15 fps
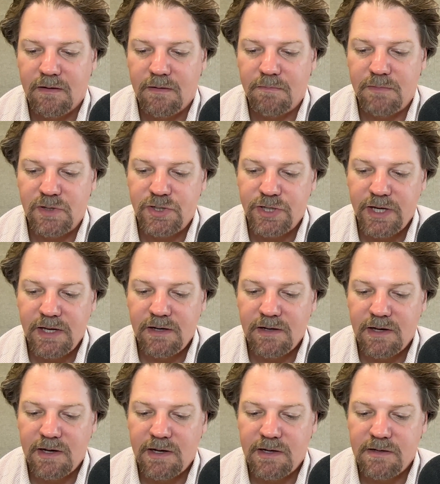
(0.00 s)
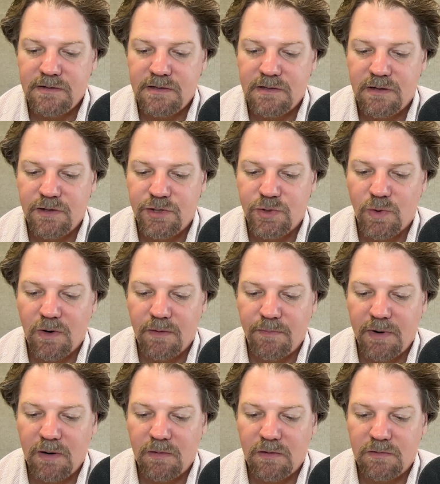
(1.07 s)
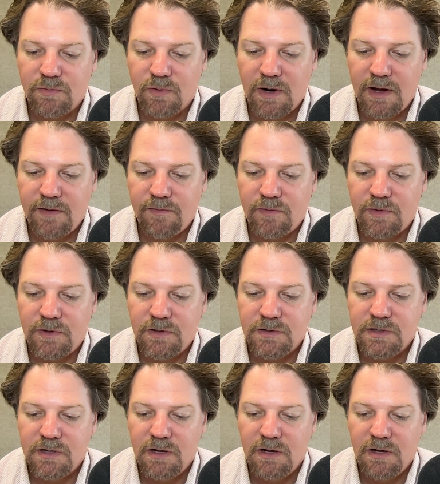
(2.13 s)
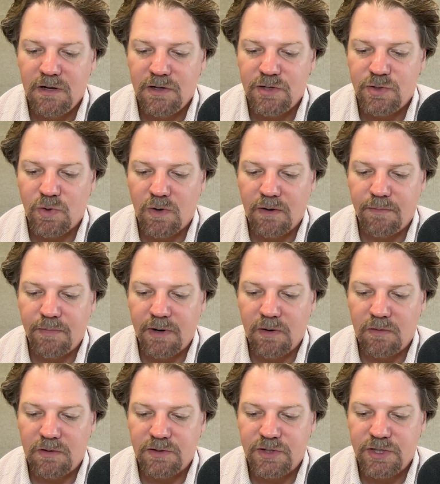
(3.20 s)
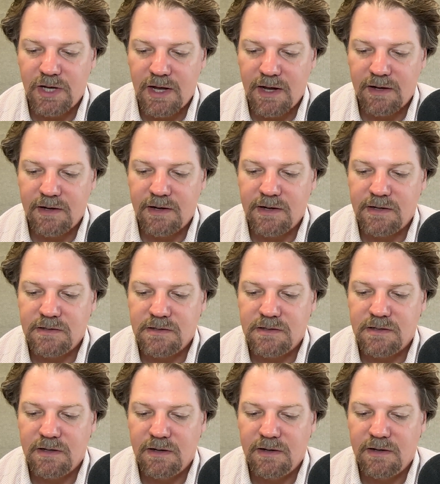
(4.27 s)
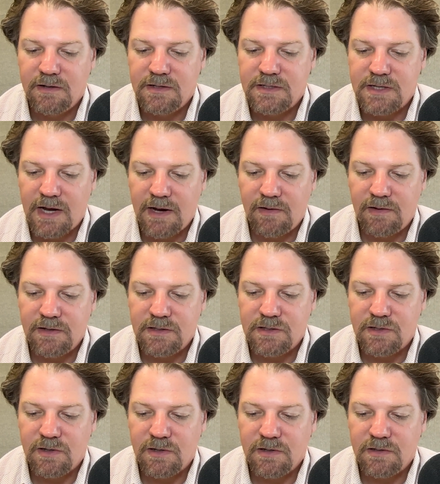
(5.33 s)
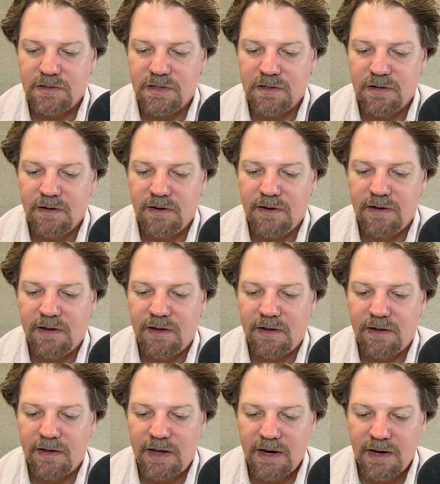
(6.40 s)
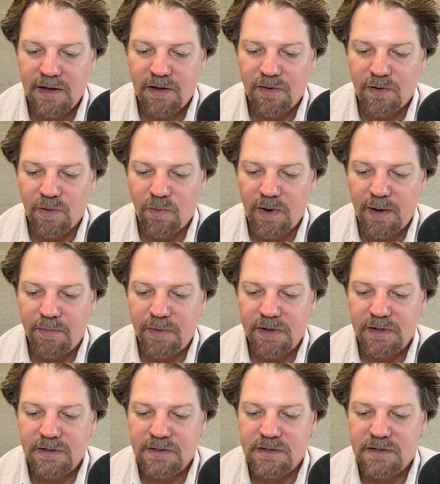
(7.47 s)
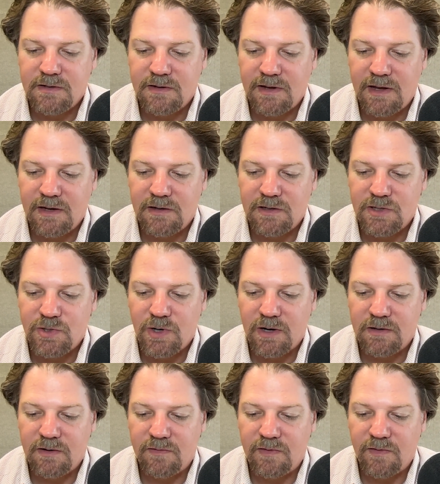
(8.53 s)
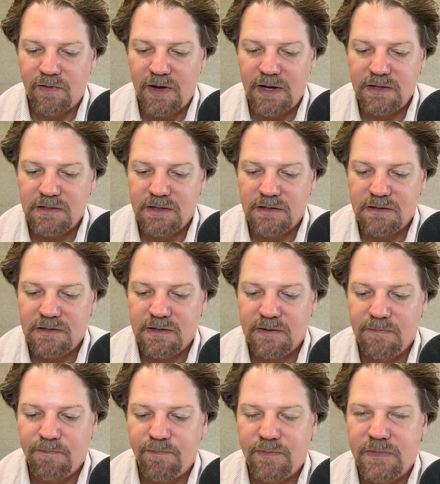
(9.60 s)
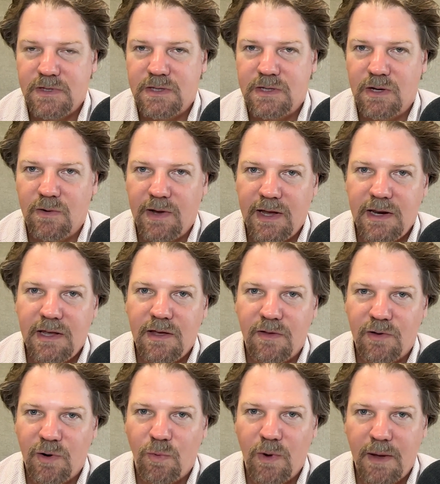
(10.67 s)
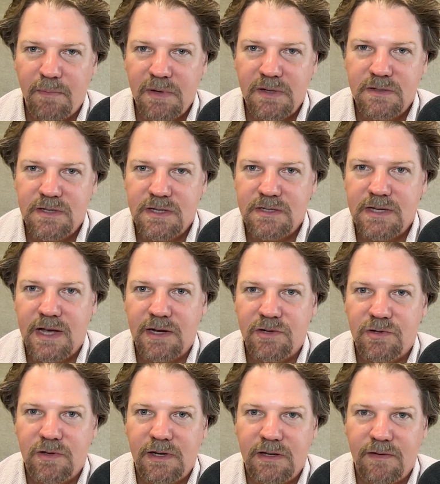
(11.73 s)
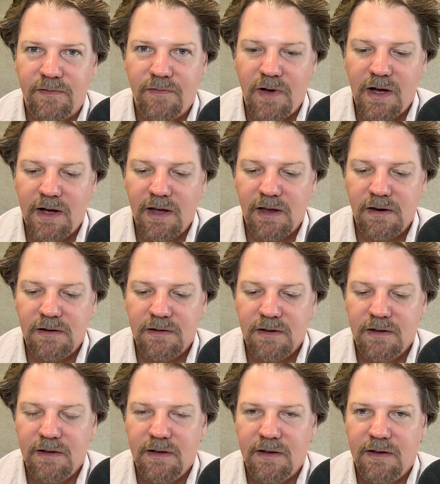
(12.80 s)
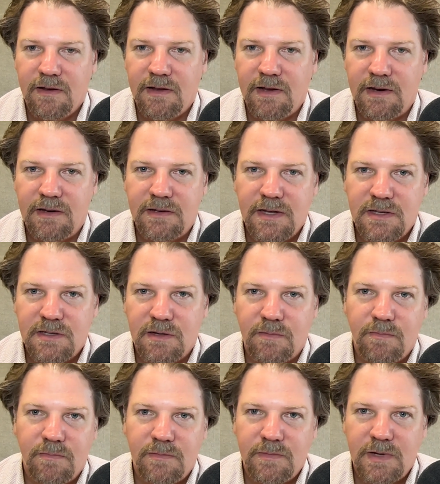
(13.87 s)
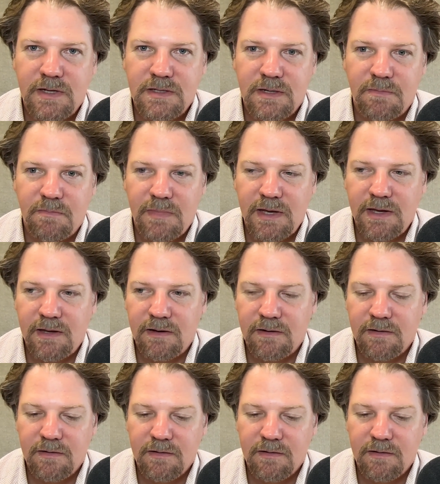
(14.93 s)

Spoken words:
Machine guns, short-barreled rifles, short-barreled shotguns, silencers, any other weapons, and destructive devices. So any other weapons is actually defined, and it doesn't mean